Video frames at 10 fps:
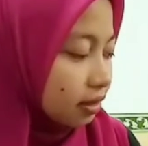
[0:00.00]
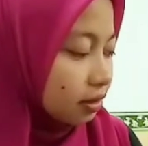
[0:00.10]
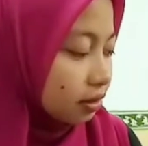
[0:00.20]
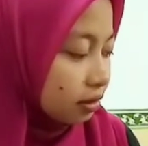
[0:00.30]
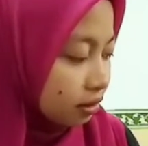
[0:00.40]

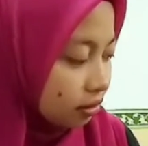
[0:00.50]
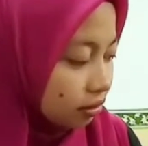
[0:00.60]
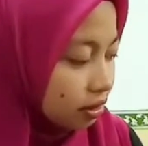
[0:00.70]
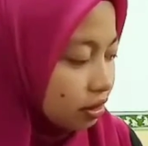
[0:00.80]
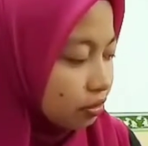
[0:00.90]
the
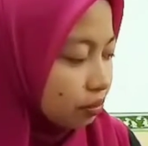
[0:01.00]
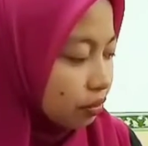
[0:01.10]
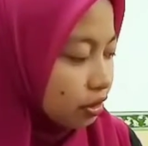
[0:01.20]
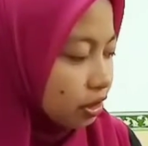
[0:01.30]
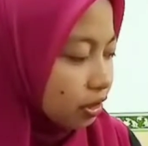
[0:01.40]

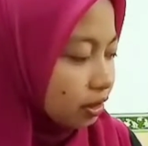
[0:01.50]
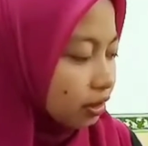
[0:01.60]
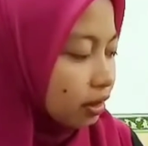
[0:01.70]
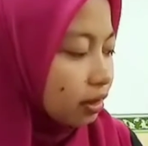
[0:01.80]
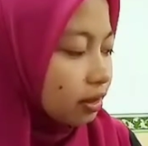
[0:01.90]

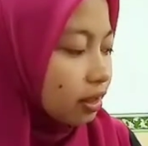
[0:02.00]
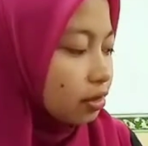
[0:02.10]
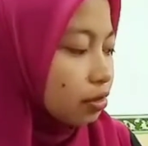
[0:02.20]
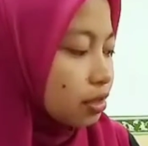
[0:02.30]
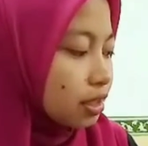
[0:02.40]
transportation
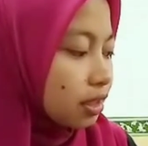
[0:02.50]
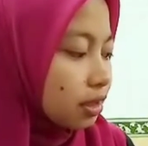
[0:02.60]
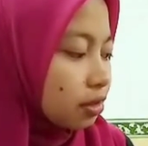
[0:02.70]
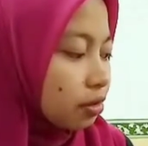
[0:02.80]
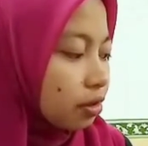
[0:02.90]
that
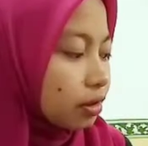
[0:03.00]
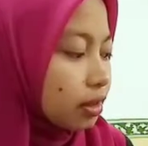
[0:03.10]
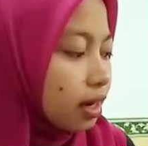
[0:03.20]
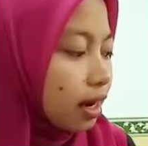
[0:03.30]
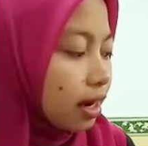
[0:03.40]
using the road
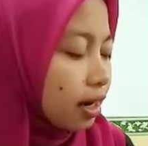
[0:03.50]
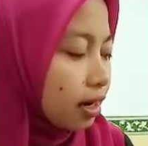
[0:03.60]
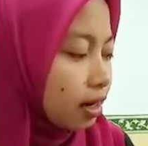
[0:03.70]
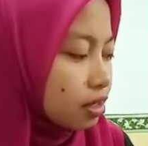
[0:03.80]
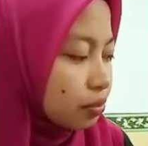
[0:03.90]

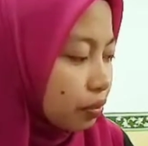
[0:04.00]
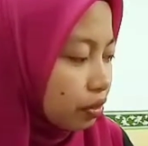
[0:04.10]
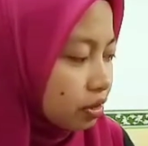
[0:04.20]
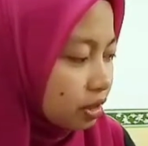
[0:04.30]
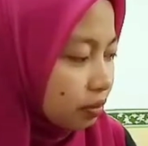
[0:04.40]
are
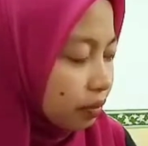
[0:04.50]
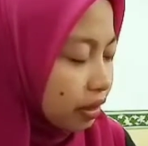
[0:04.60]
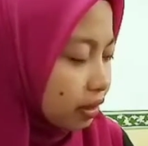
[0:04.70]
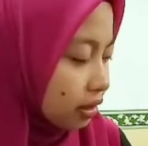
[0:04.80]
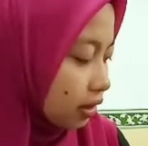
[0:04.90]

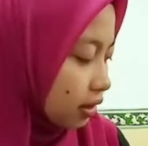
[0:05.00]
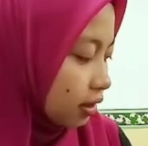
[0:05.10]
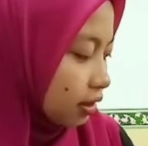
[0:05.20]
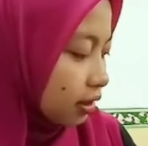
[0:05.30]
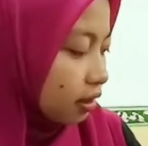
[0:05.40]

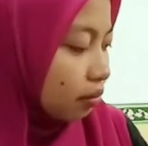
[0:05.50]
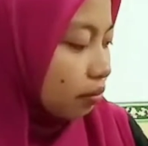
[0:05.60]
approximately